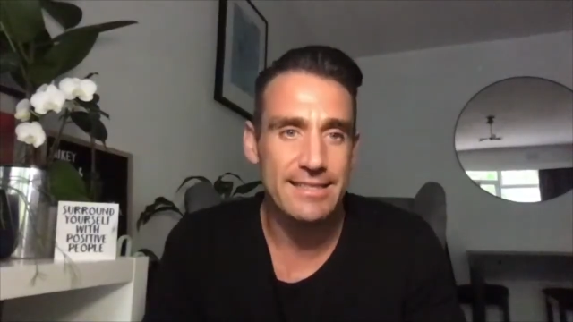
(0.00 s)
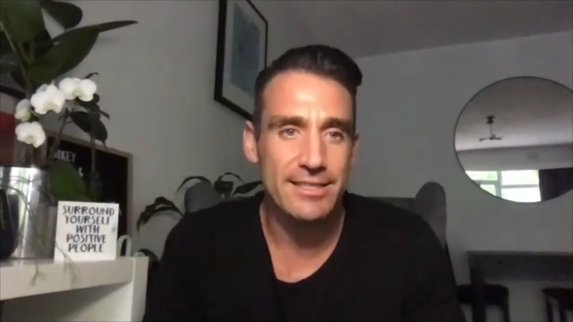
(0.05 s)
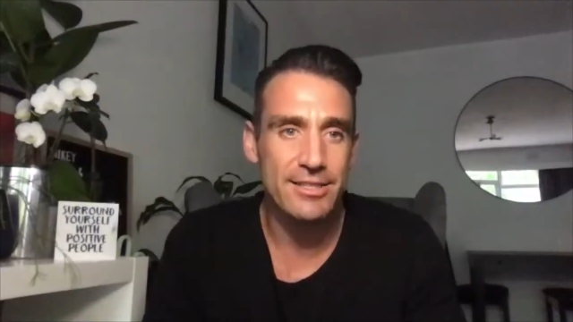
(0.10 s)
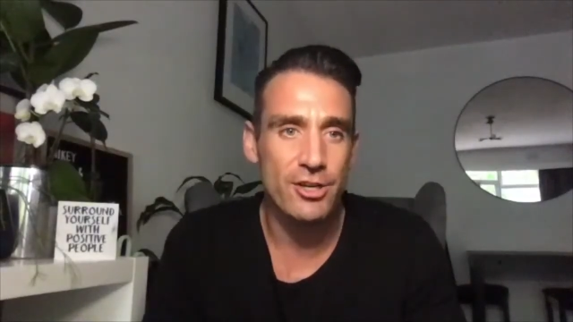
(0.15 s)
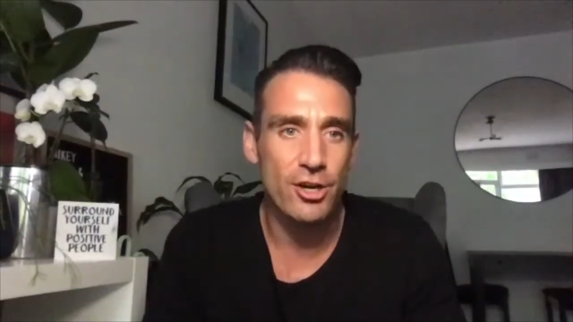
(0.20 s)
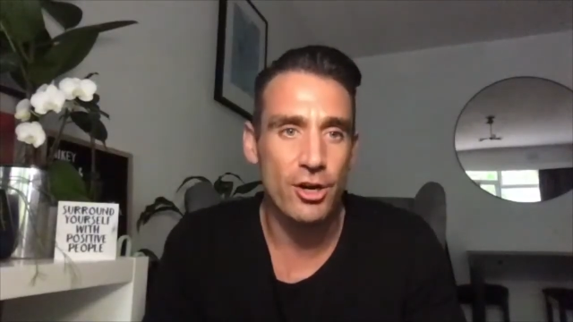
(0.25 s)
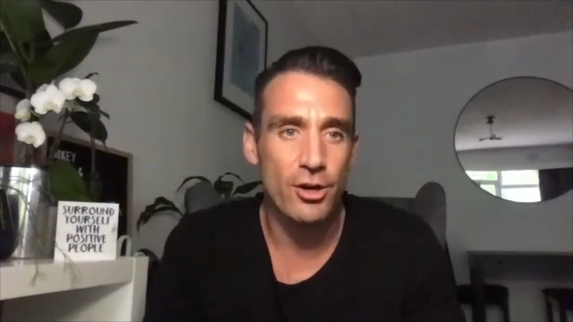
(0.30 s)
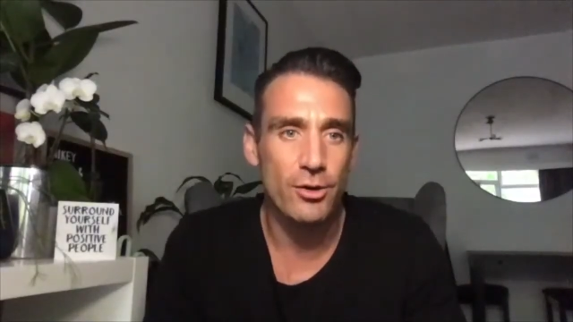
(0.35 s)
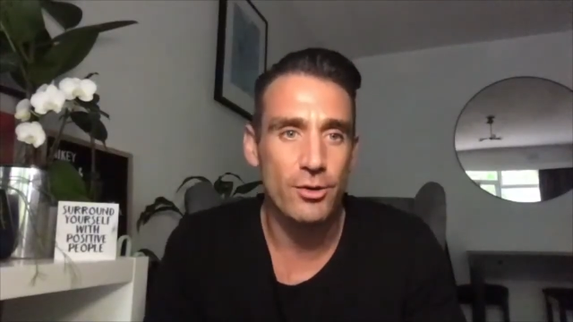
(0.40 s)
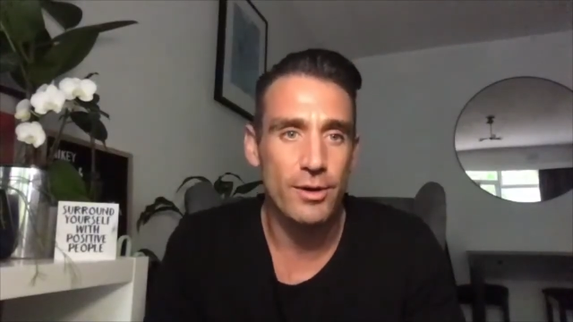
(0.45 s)
You
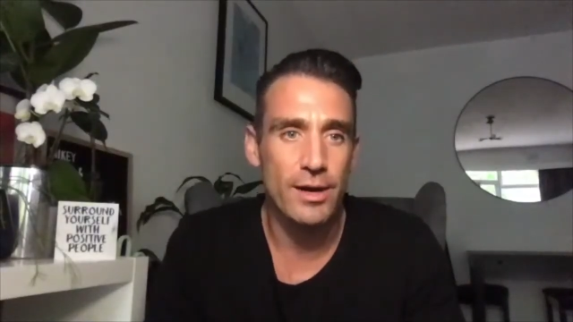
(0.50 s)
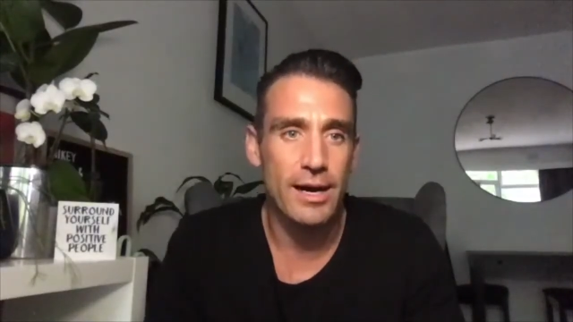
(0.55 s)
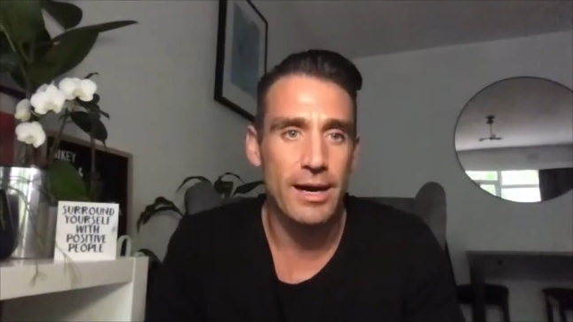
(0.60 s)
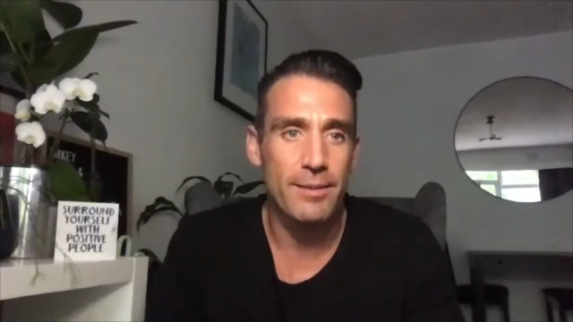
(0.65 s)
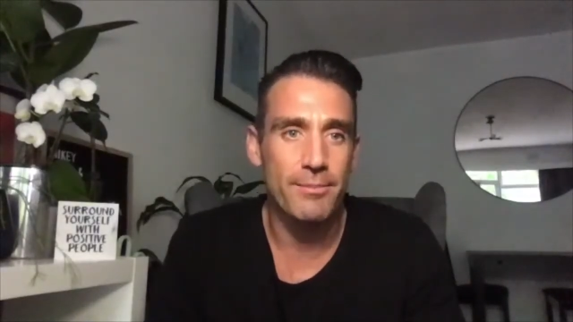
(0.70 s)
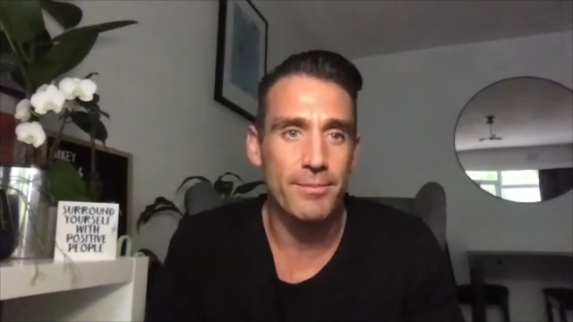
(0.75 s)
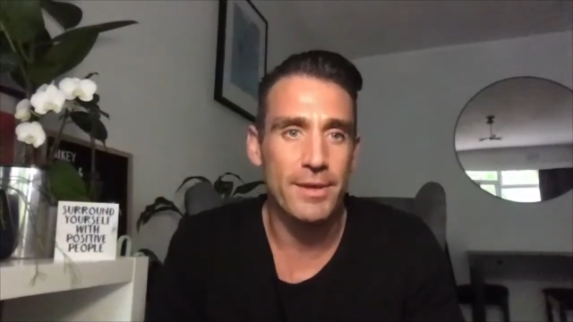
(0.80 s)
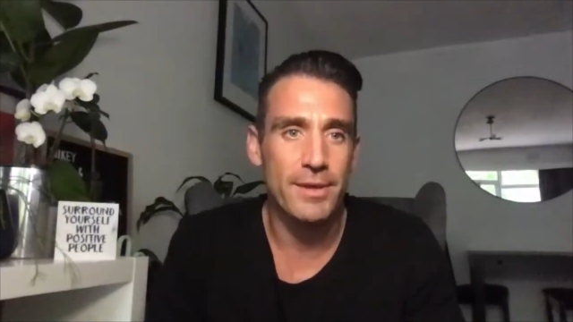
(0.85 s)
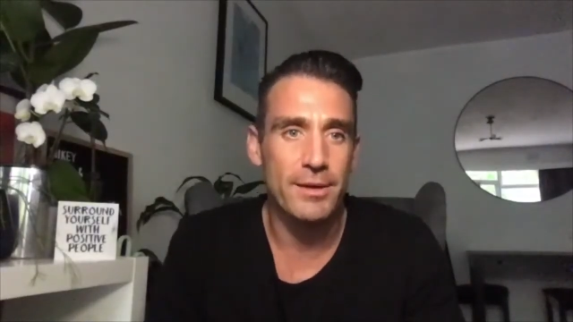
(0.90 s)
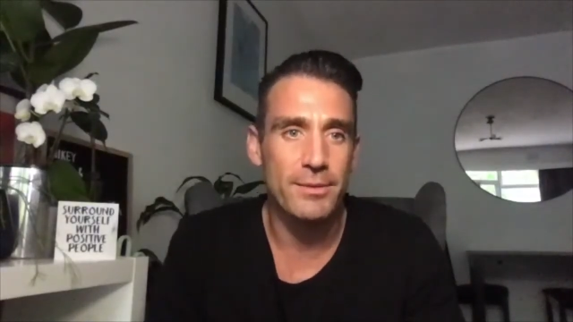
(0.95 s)

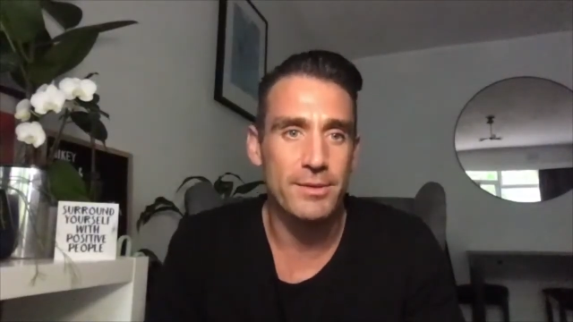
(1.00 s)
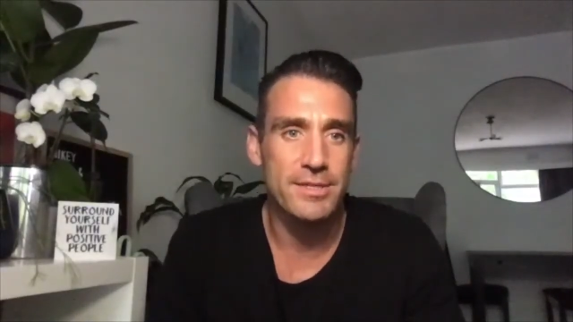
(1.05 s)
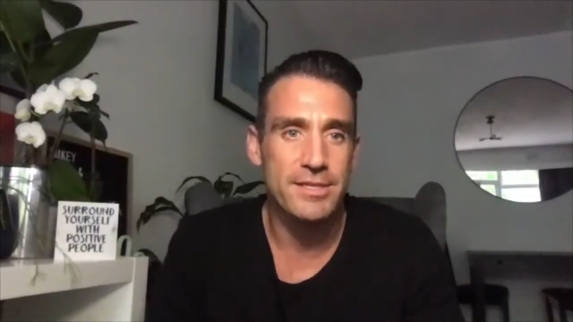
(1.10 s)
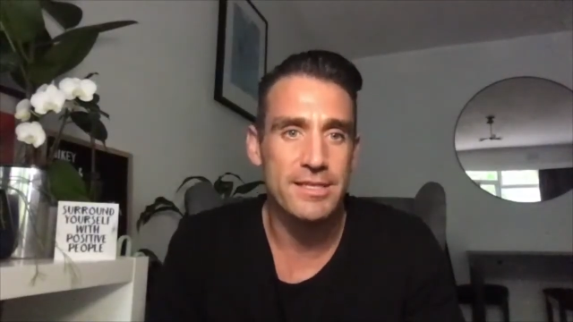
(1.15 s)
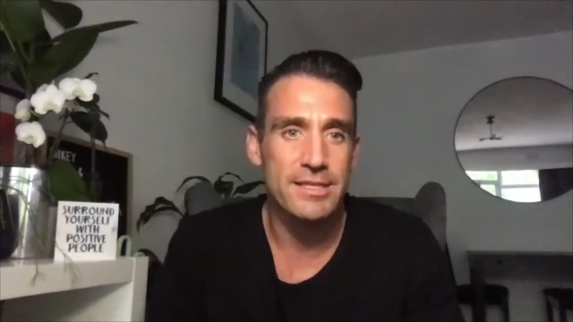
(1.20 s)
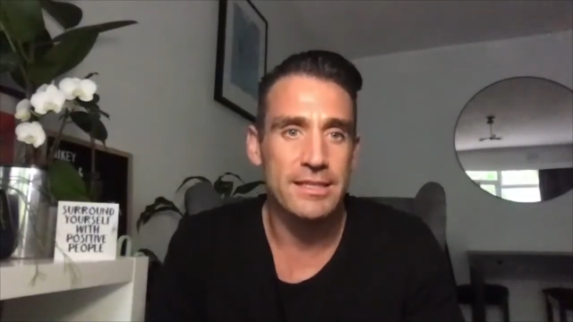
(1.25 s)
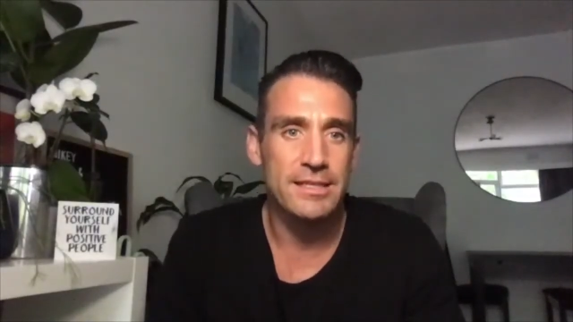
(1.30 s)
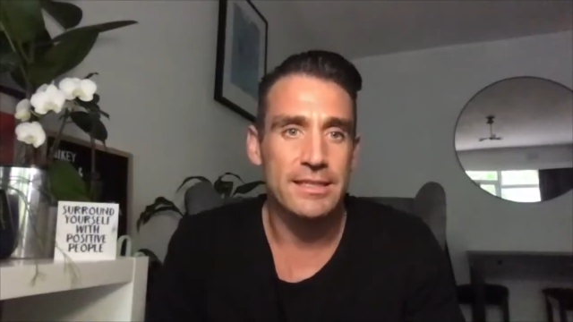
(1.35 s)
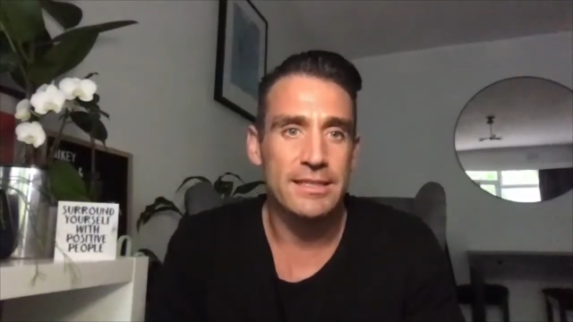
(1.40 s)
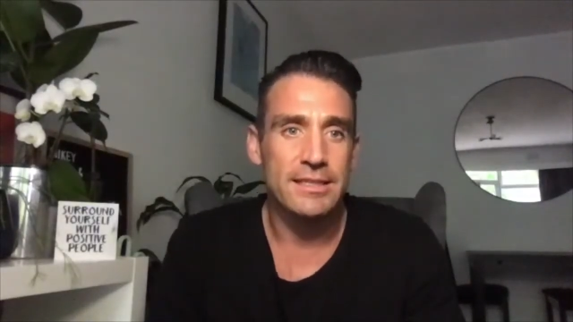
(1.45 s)
know, there was